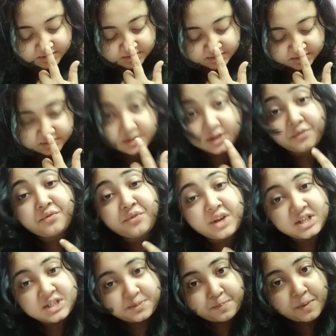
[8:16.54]
the
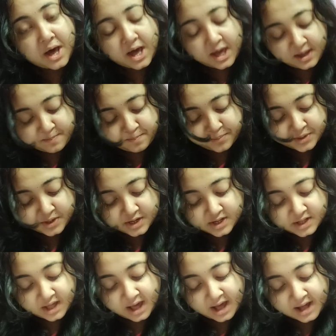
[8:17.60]
windpipe
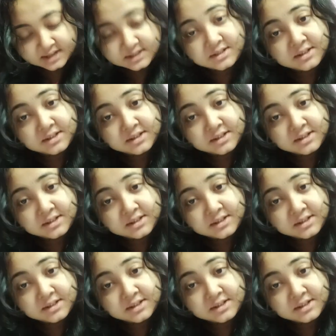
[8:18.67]
and the